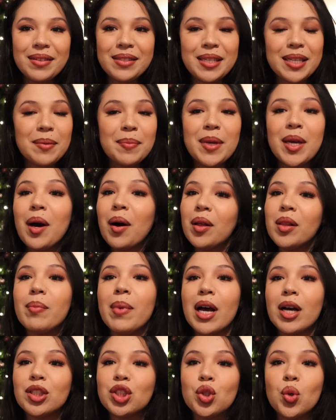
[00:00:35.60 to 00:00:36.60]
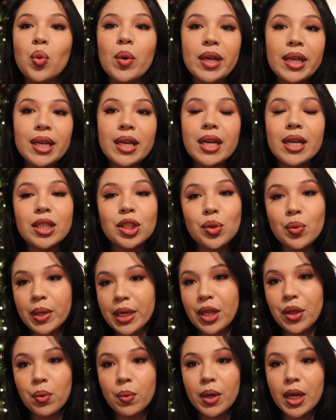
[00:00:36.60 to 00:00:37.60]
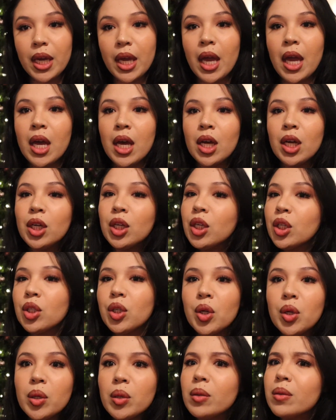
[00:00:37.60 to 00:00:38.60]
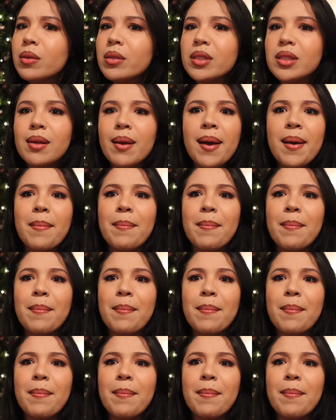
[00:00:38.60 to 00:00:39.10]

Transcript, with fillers: is gonna be all about 2023 goals,